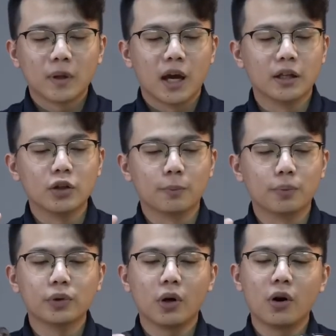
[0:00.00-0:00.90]
and then you
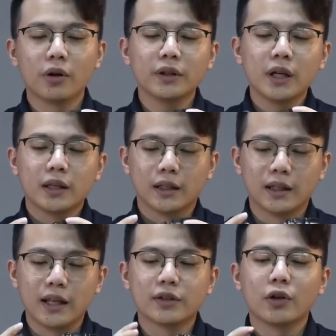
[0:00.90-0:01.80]
put on the
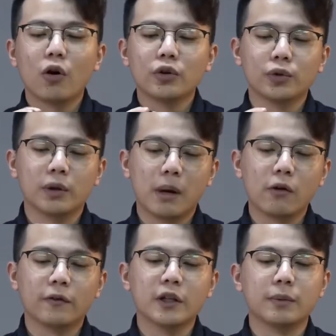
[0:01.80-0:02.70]
lens onto the
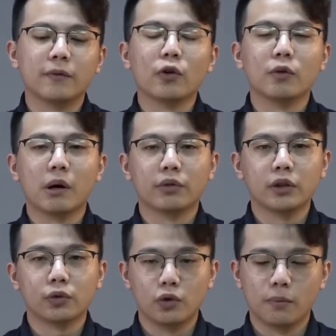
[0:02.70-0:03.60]
mount first before you mount
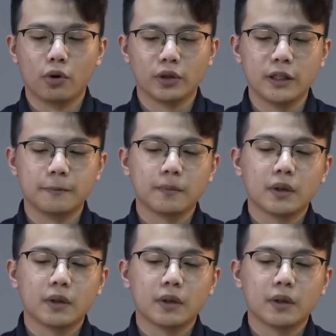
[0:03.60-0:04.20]
it to your body.